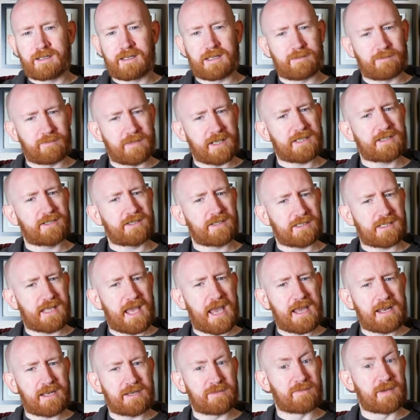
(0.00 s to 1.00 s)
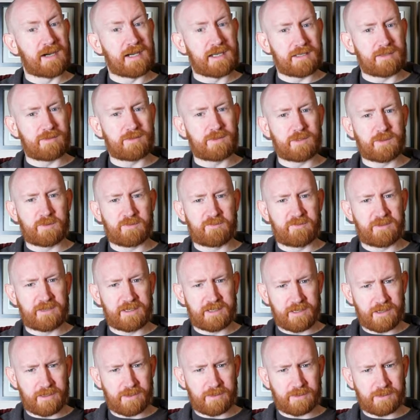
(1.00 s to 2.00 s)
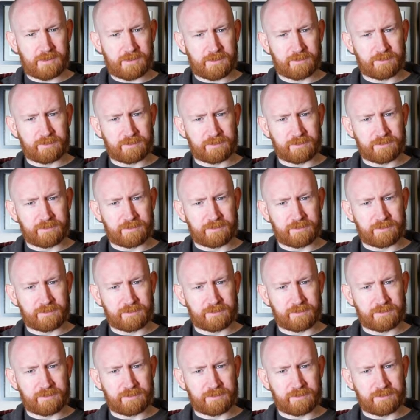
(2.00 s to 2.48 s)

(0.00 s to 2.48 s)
that might just end my YouTube videos.